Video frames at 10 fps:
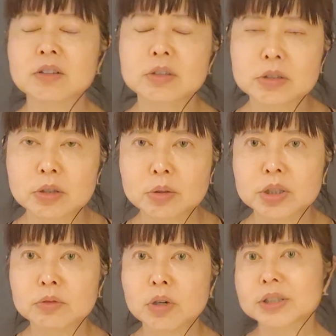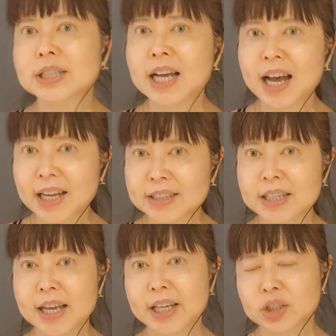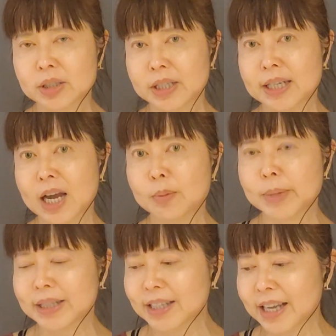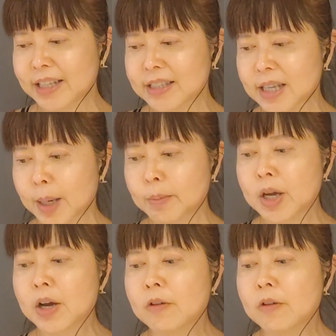because those neurons can't actually now make the enzyme